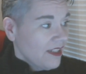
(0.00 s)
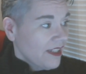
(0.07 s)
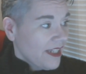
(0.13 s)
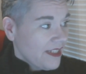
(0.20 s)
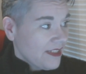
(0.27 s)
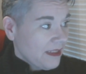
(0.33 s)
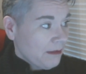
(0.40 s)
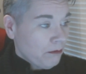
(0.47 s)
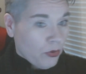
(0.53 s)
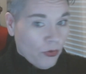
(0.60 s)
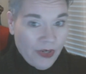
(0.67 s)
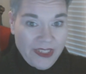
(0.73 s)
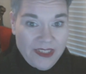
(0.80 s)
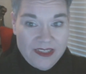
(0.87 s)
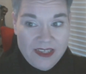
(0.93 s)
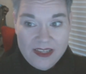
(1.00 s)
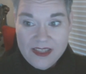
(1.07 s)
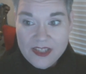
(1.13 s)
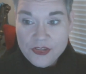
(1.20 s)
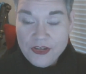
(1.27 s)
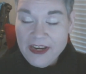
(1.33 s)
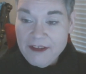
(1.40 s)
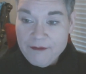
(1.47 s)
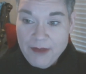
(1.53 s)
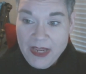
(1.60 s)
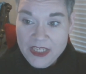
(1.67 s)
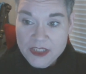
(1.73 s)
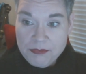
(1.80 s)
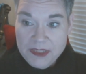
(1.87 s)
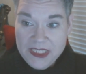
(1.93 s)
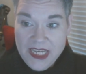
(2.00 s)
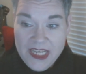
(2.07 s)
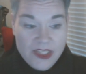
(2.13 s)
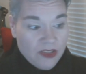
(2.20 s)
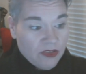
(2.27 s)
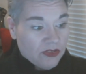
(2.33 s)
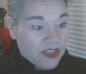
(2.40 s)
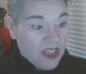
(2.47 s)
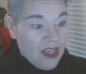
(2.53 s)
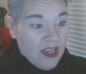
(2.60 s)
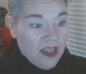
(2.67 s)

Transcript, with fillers: Case in point, the tray of mashed potatoes,